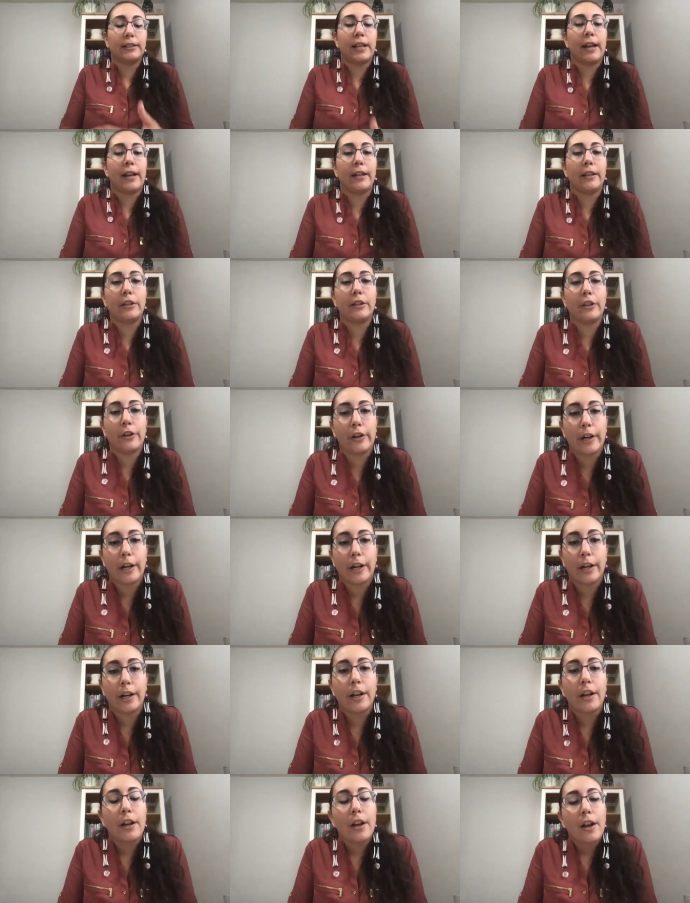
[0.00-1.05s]
that
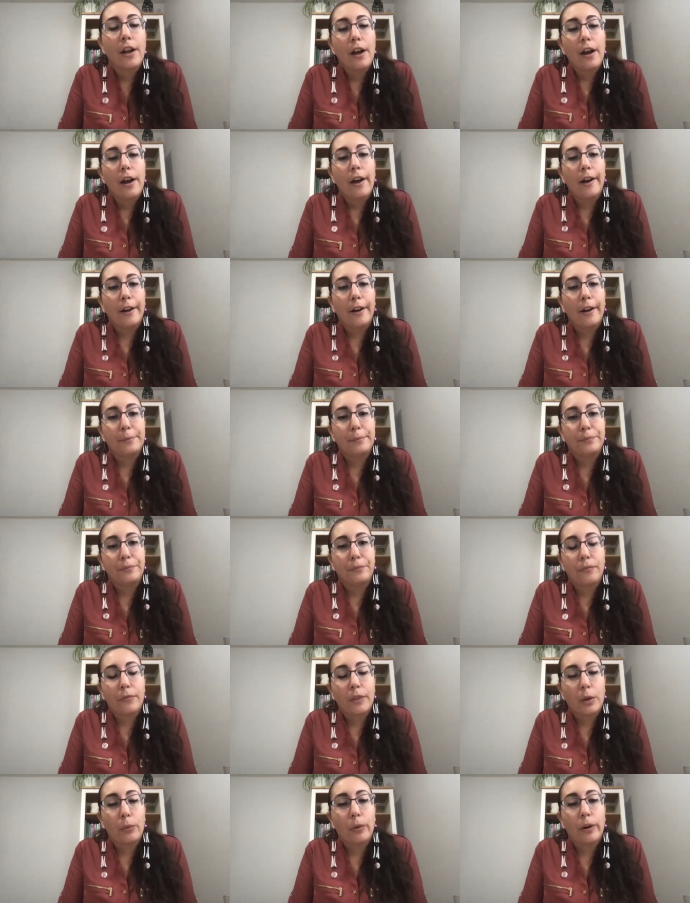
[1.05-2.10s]
you're um,
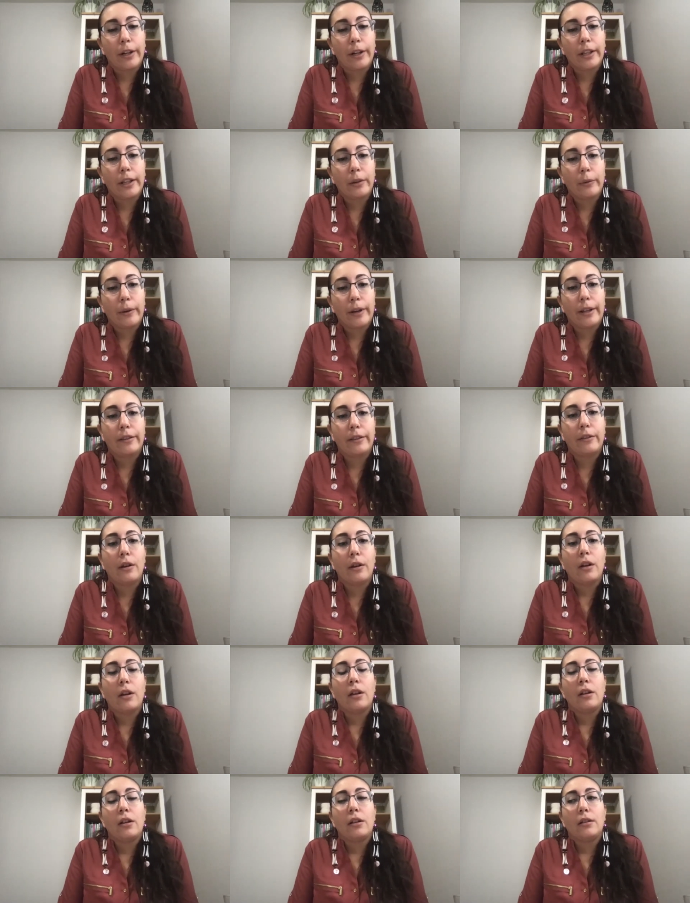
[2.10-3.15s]
working with,
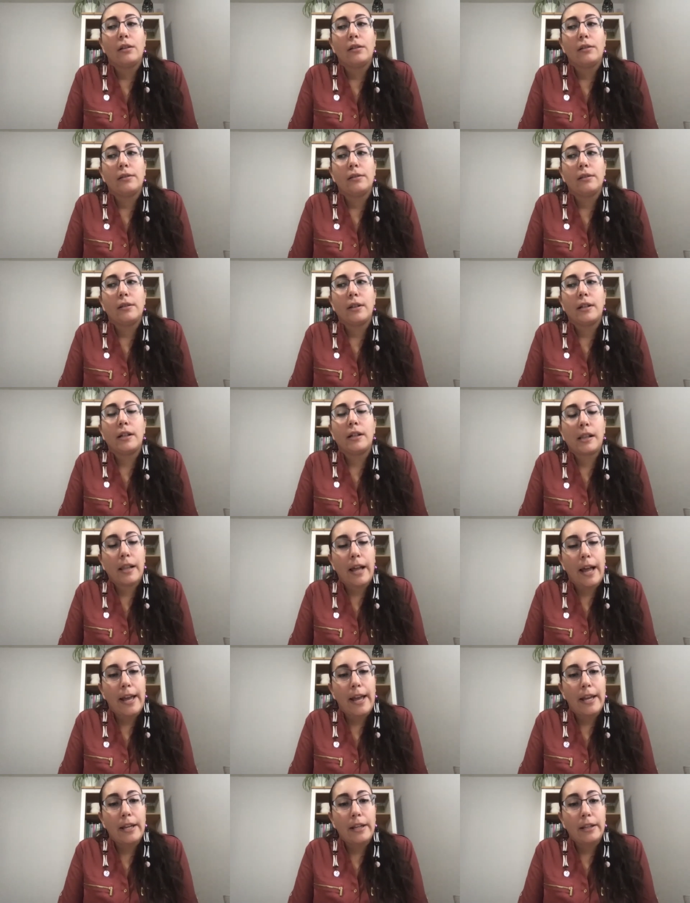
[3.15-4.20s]

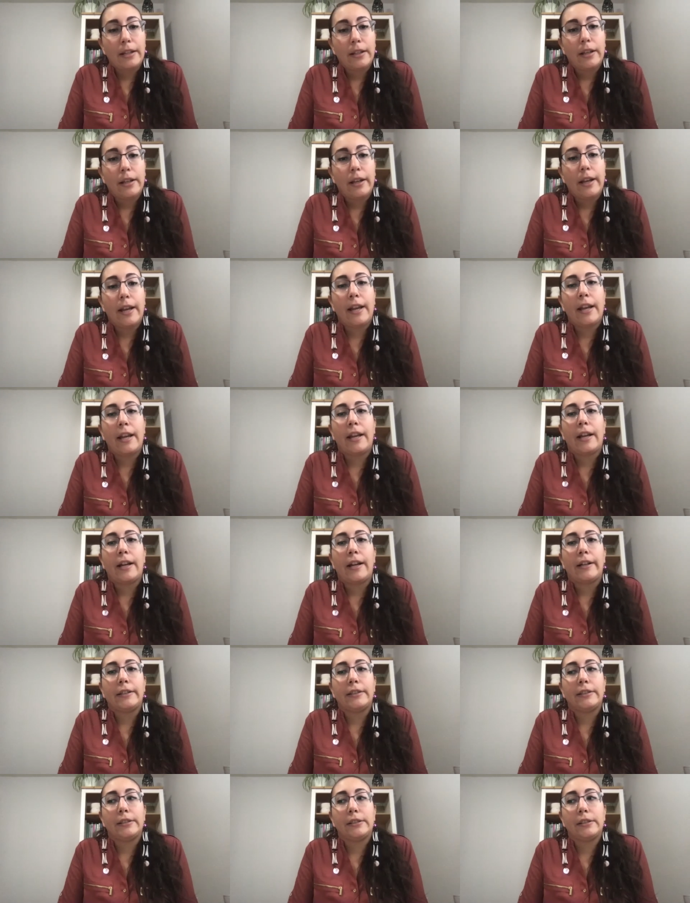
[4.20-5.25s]
clay
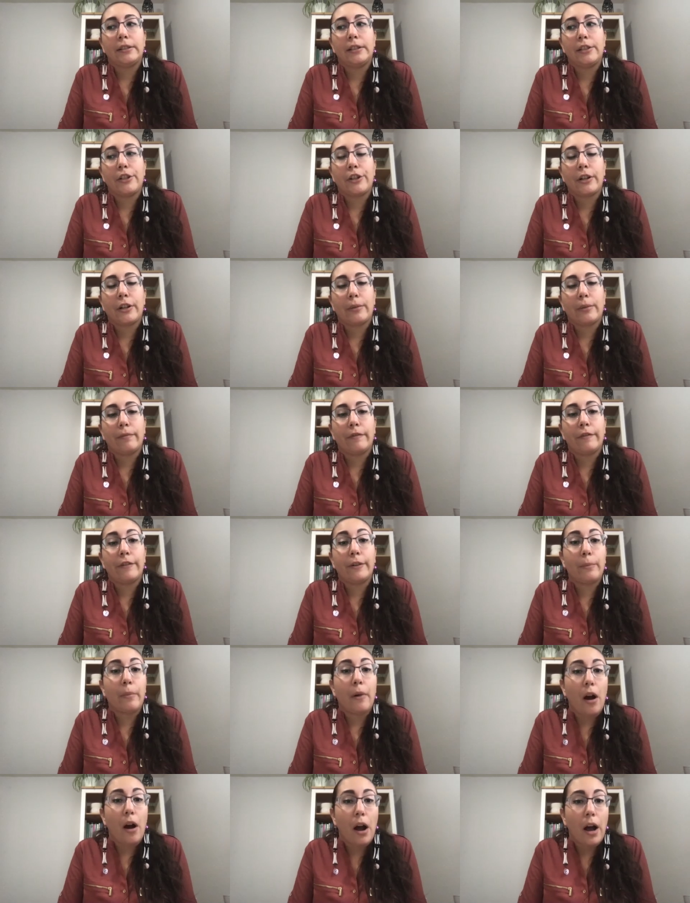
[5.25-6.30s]
and the term for
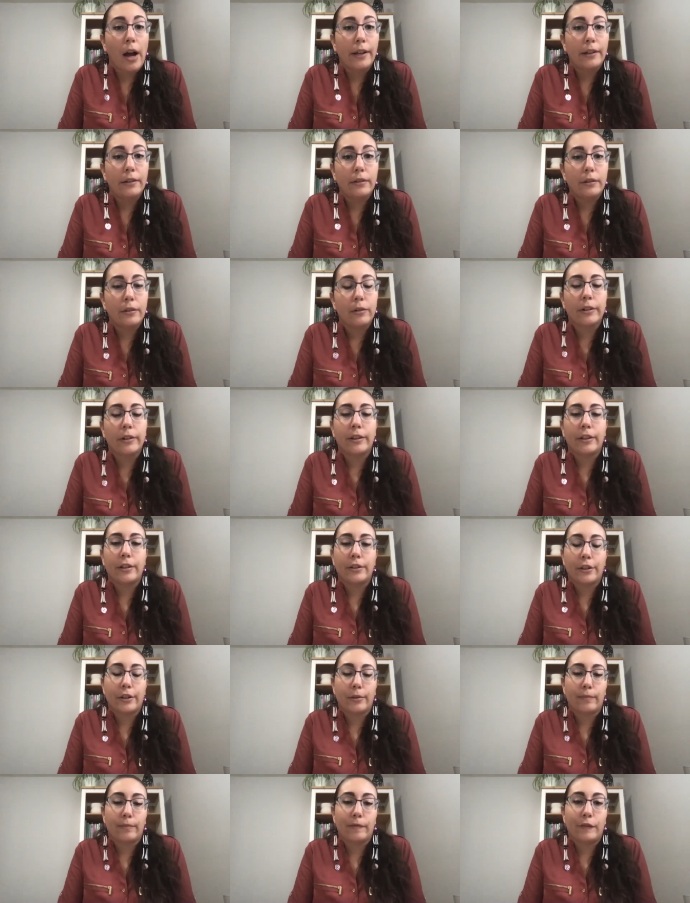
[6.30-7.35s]
pot or the
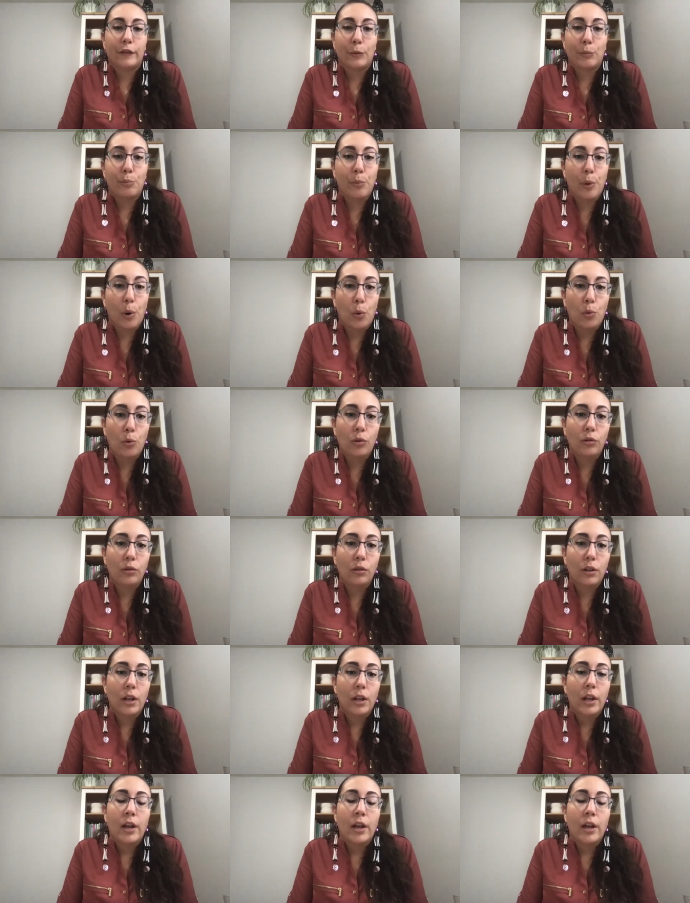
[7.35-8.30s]
term for bowl